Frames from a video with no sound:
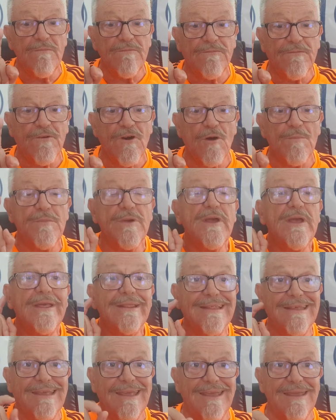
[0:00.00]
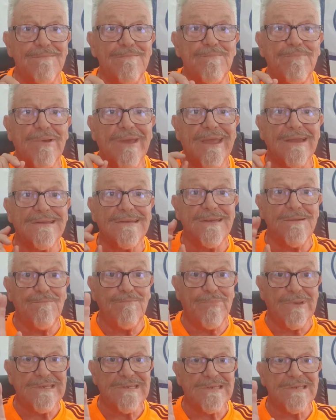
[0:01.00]
from the impacted
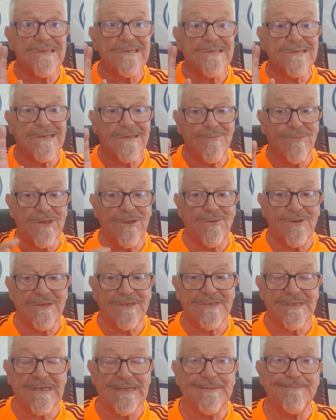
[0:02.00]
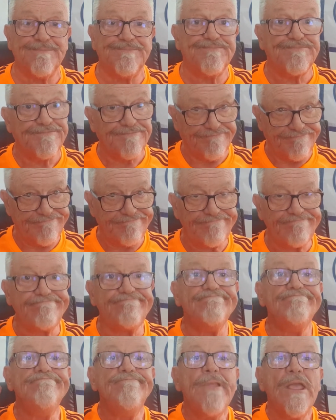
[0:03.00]
business community.
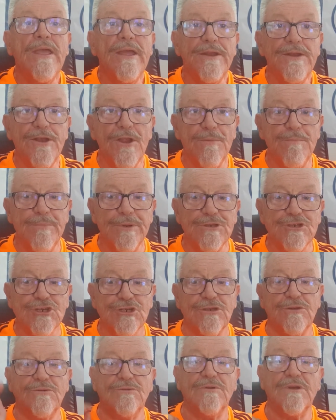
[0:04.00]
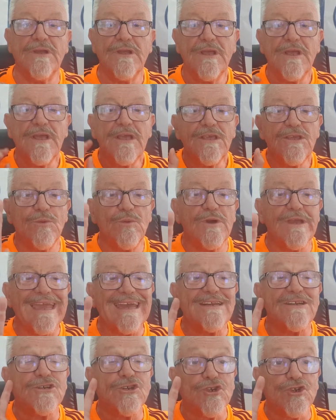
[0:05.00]
Number 2, you will
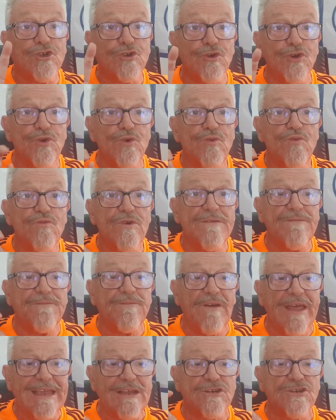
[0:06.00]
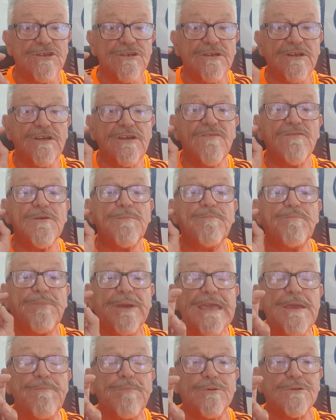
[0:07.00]
get a true reflection of the
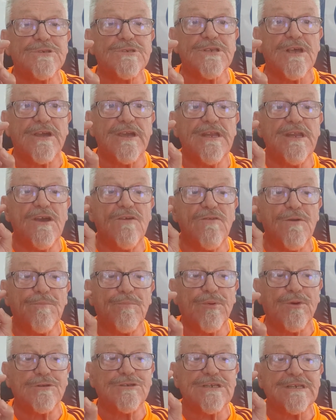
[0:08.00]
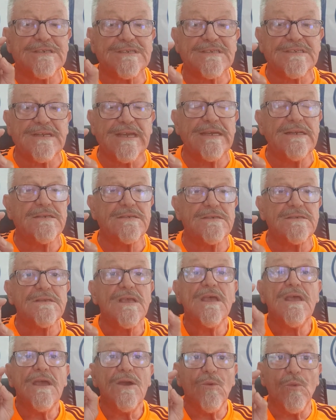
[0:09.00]
people side of a project status,
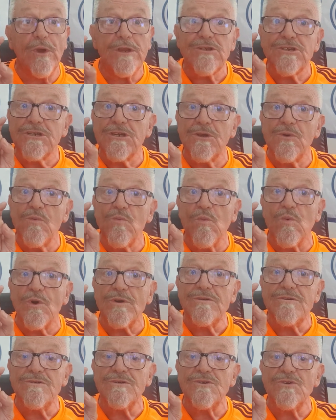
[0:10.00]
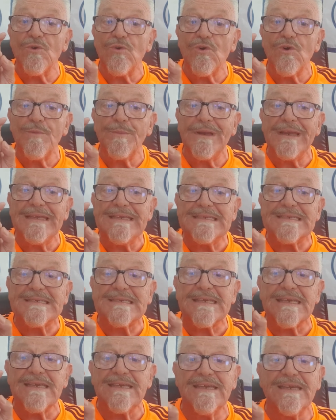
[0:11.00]
which you wouldn't normally
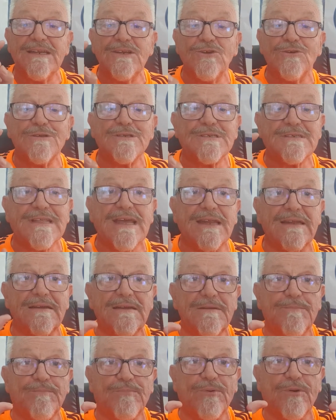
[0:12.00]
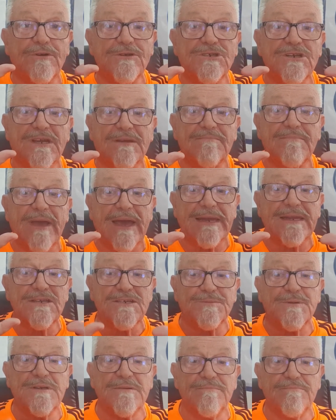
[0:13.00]
see in your standard project
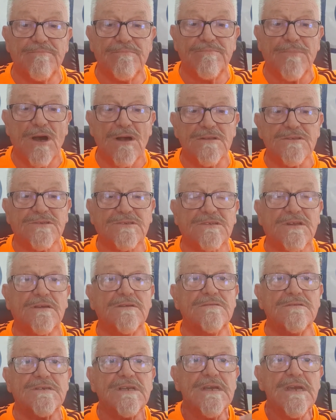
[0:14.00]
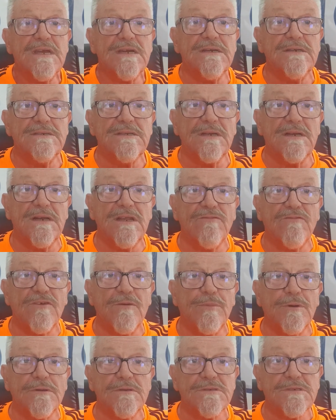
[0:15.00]
management milestones and
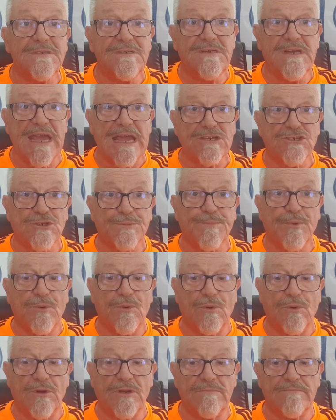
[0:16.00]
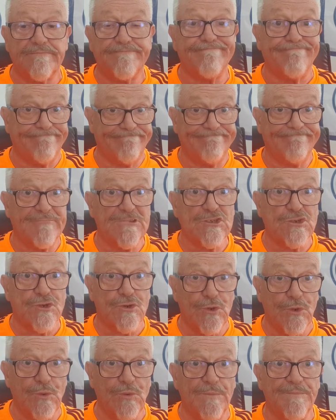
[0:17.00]
deliverables dashboard. It's
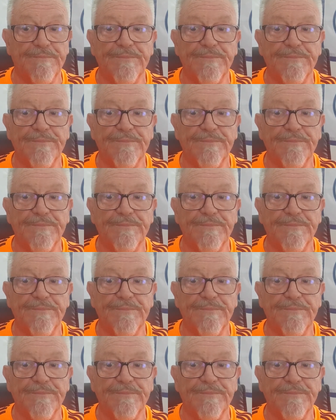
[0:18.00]
true.